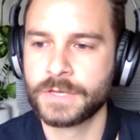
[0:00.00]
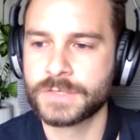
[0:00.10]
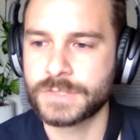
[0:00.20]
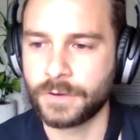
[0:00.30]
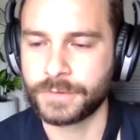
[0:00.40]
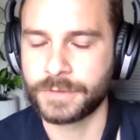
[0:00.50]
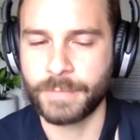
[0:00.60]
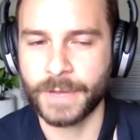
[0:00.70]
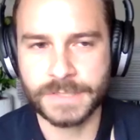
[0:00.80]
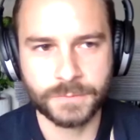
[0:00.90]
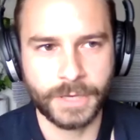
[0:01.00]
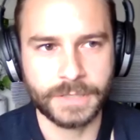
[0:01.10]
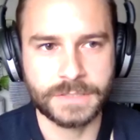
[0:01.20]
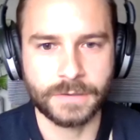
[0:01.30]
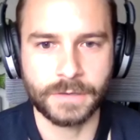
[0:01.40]
So the best
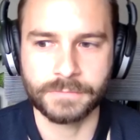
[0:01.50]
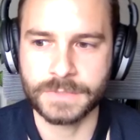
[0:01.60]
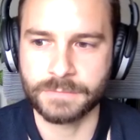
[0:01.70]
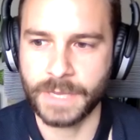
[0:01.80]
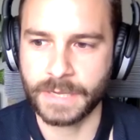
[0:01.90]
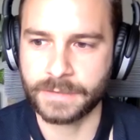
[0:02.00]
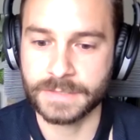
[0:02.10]
way to make